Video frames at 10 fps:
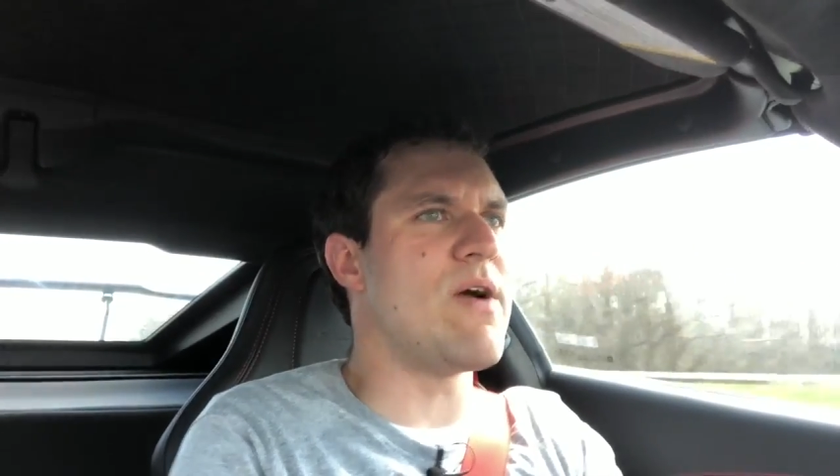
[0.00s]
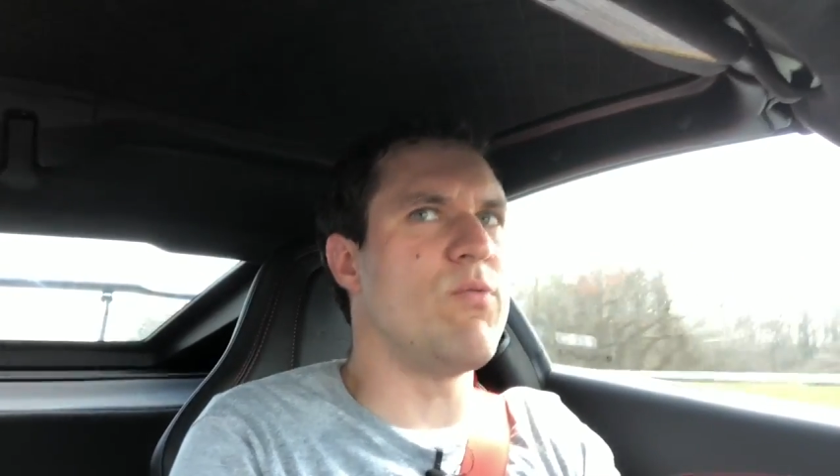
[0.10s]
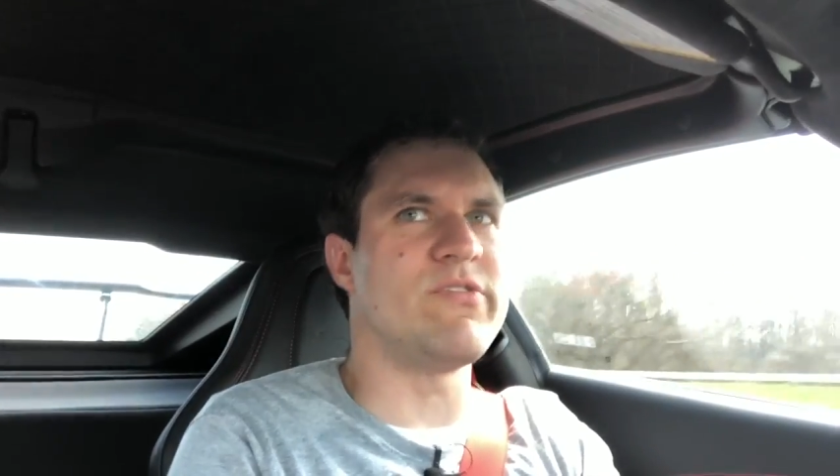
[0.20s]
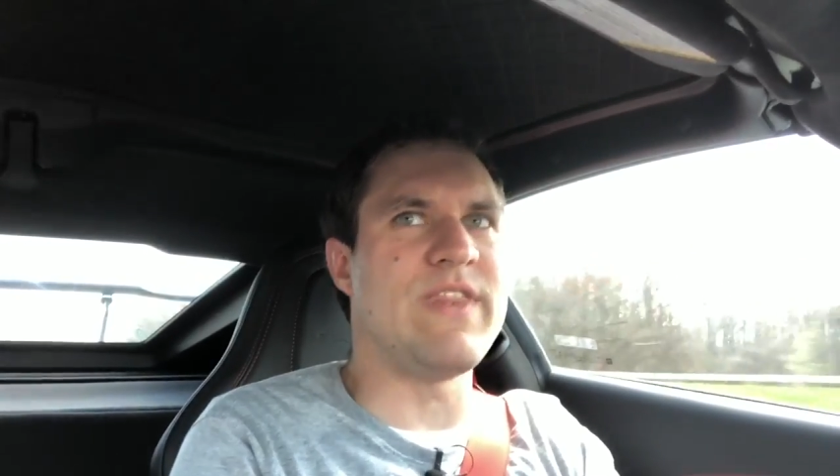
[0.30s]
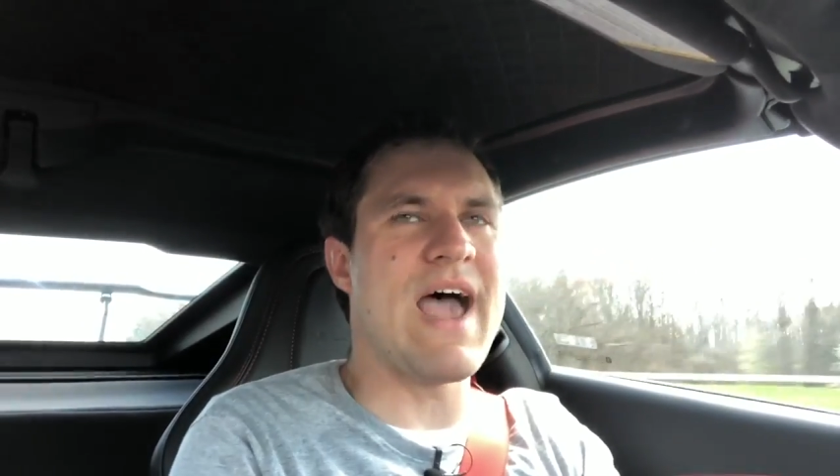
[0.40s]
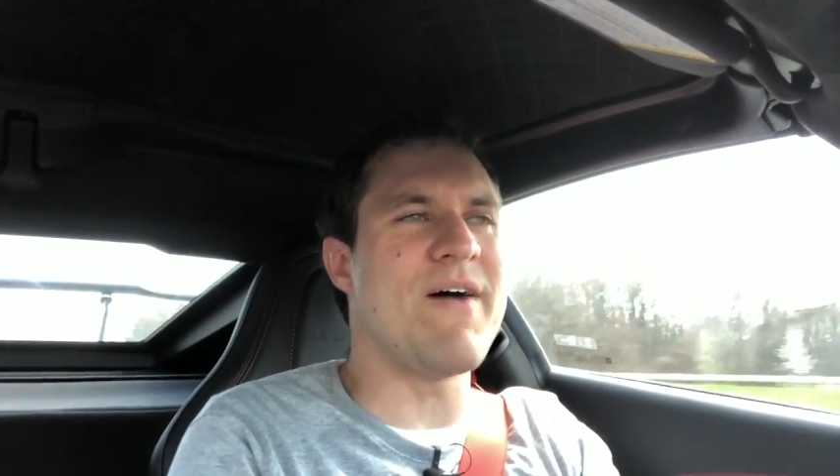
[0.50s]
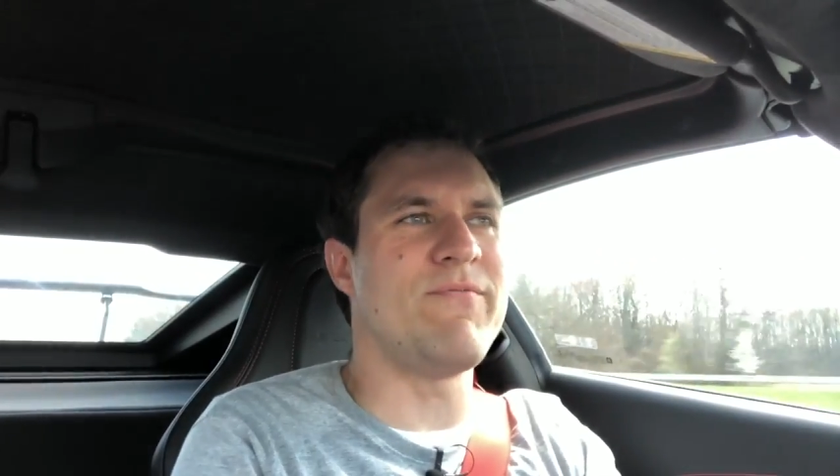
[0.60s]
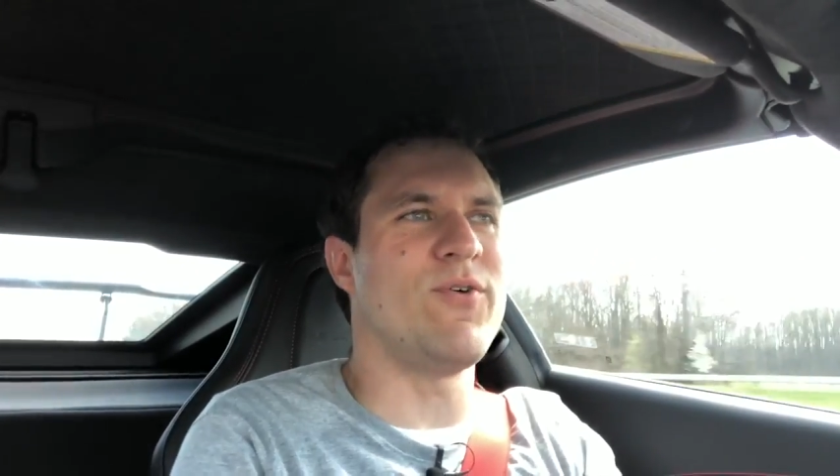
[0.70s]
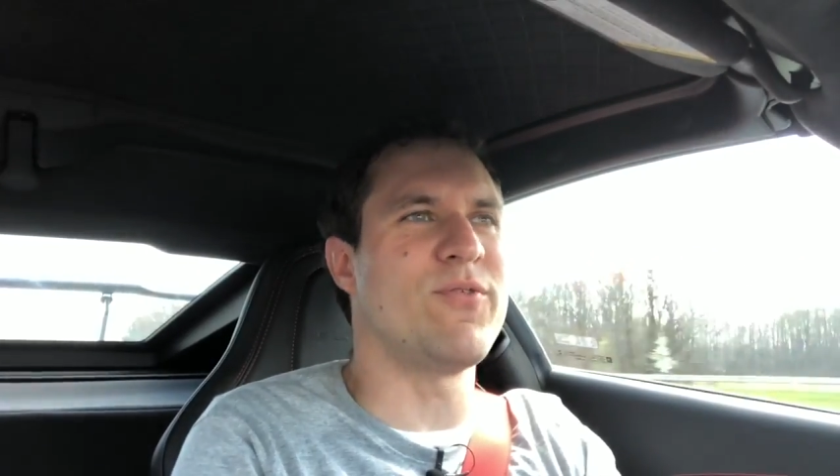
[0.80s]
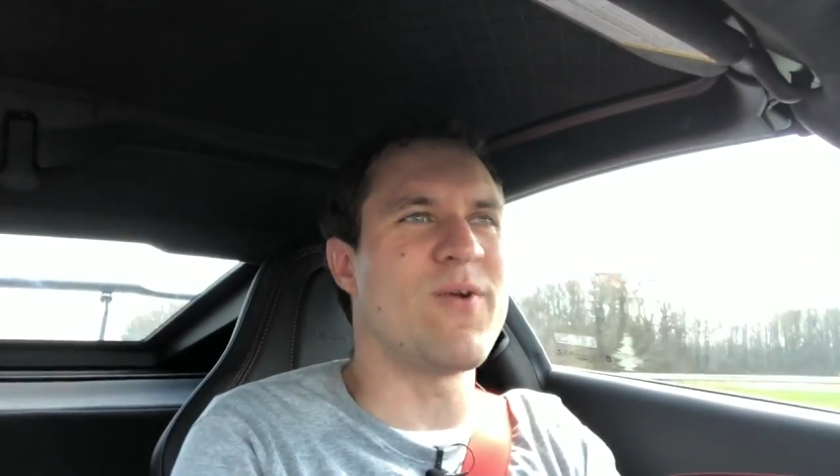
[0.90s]
That was
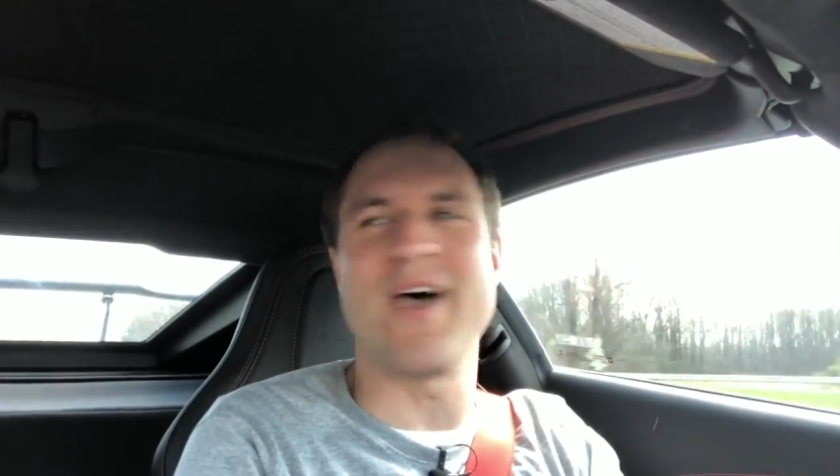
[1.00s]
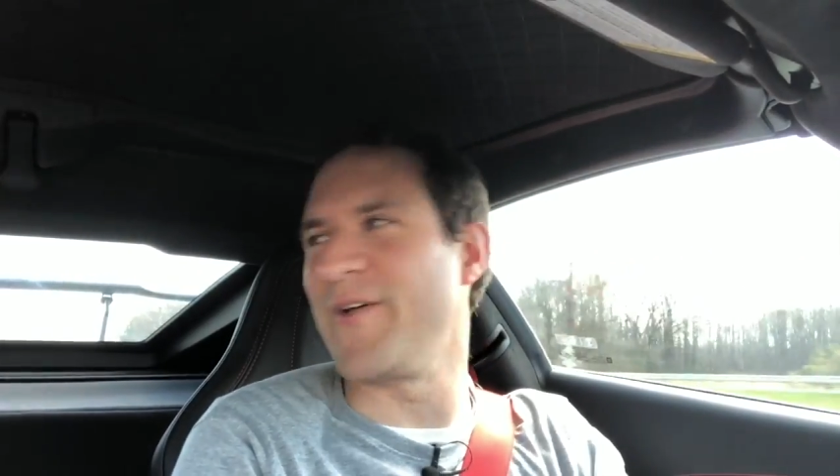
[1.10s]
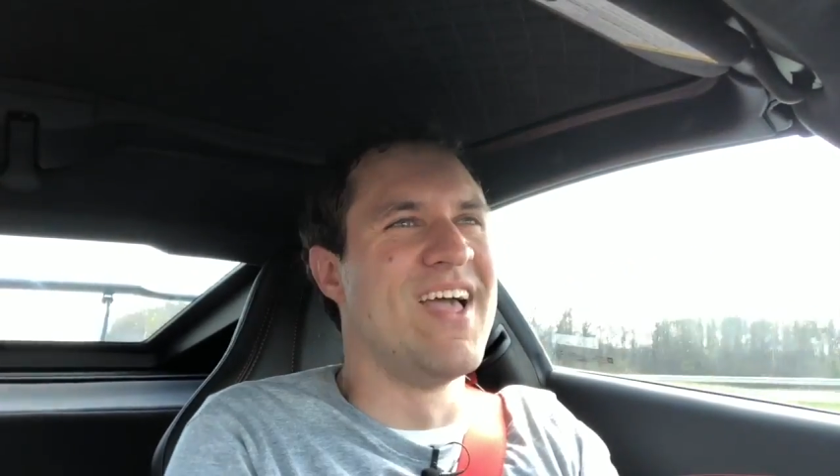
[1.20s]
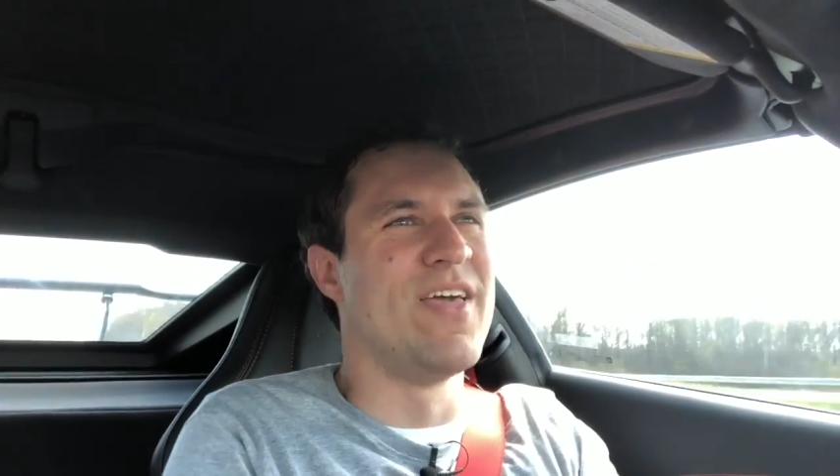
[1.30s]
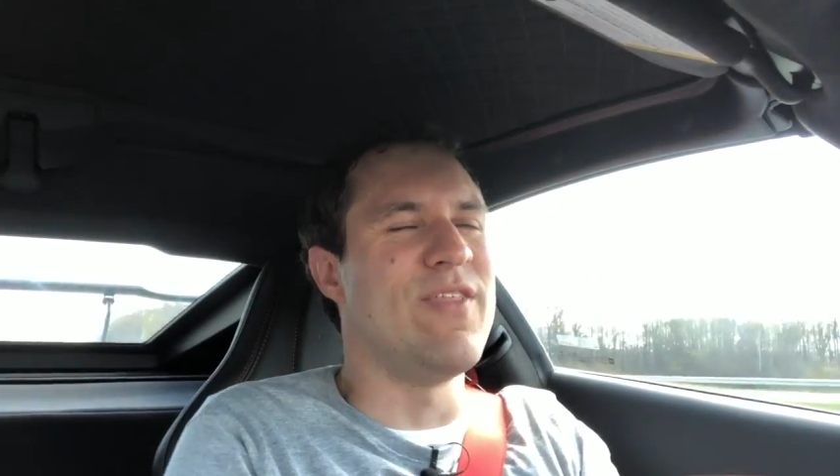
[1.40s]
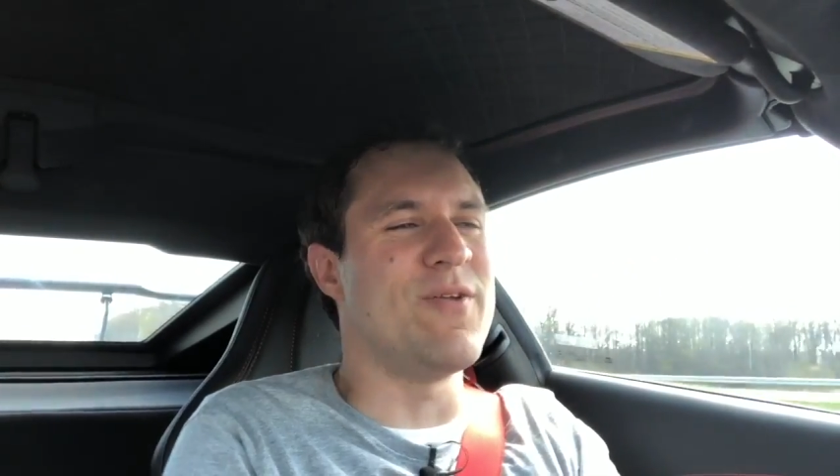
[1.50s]
not full throttle.